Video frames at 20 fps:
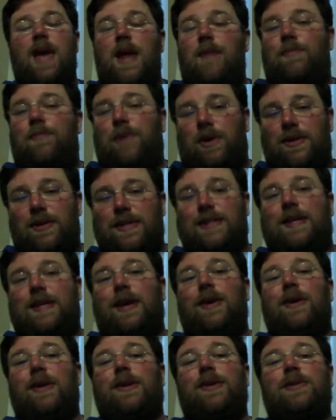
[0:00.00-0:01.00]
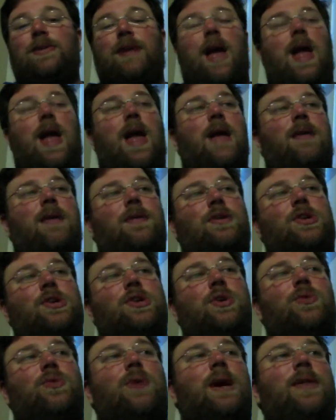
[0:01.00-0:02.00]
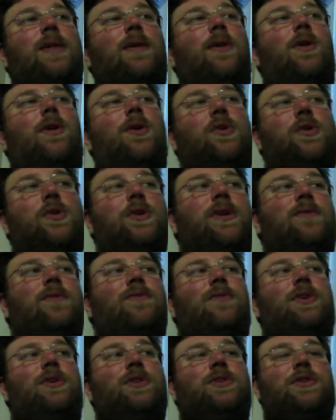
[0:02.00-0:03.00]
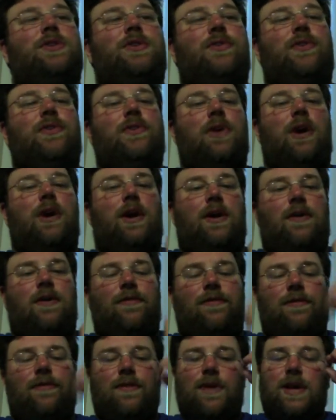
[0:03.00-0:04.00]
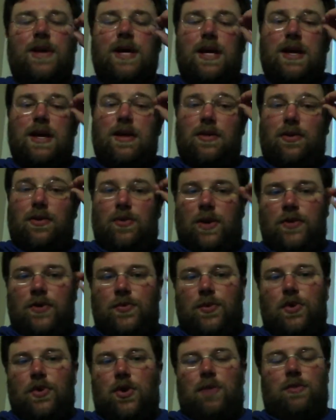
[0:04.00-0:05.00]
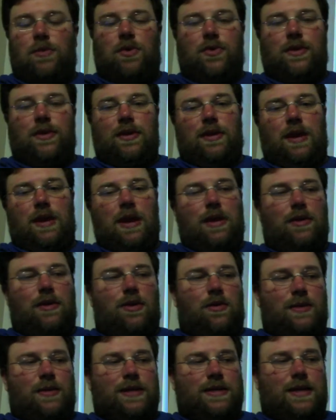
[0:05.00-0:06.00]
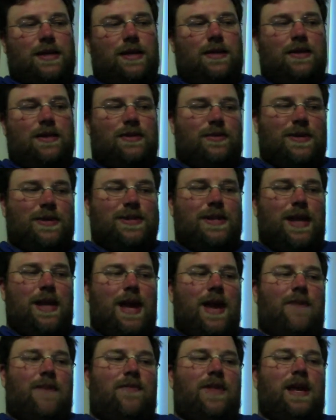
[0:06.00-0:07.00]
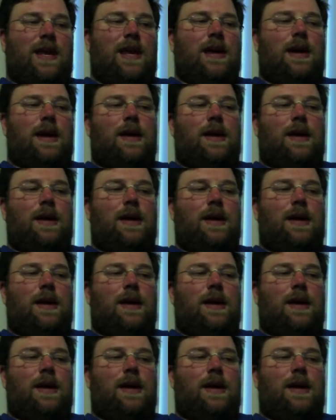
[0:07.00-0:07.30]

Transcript: up all these characters and show why they're alternate versions of the ones we normally see. That's the reason they have the